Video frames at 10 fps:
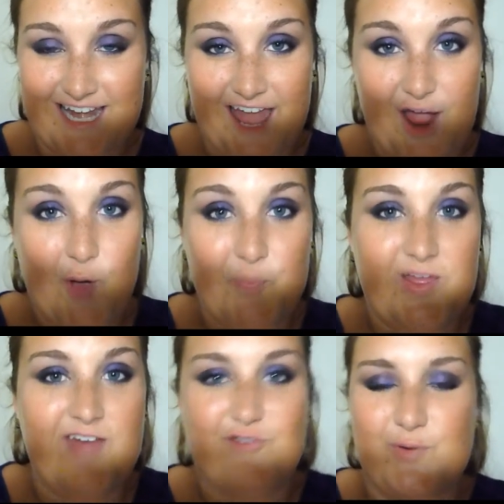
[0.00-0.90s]
and I hope
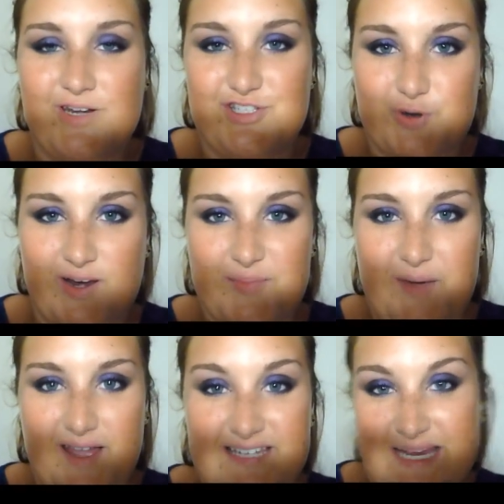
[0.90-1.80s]
that everyone enjoyed
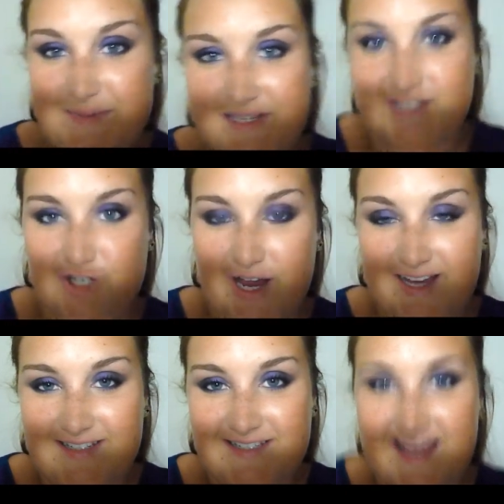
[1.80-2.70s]
my tips and
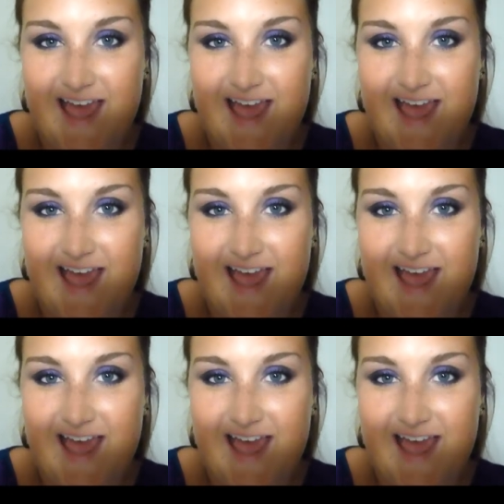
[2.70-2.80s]
tricks.